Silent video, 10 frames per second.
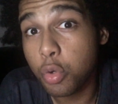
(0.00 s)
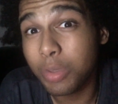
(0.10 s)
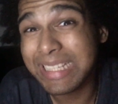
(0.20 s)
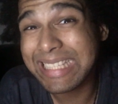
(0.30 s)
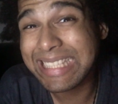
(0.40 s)

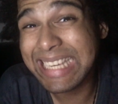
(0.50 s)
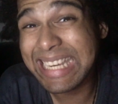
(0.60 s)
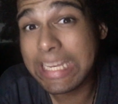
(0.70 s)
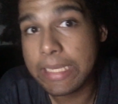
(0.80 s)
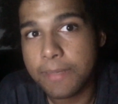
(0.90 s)
City,
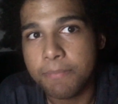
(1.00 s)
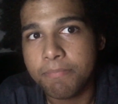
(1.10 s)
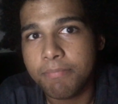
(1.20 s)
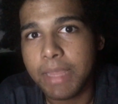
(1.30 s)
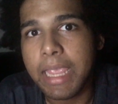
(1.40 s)

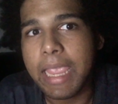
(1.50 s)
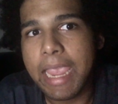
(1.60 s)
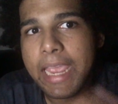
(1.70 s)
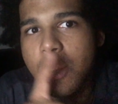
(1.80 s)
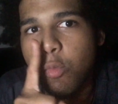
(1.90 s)
and
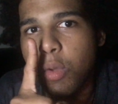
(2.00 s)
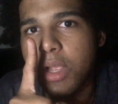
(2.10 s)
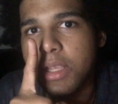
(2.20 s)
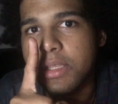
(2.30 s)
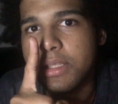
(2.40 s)
it
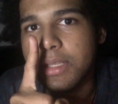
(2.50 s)
was,